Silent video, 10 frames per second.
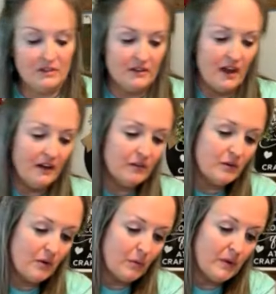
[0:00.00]
I don't
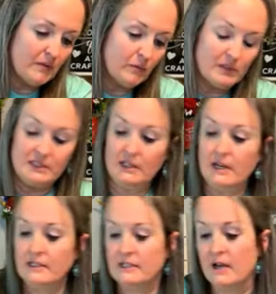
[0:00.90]
know when was the
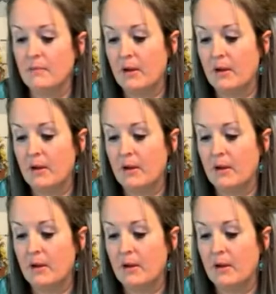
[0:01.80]
last time I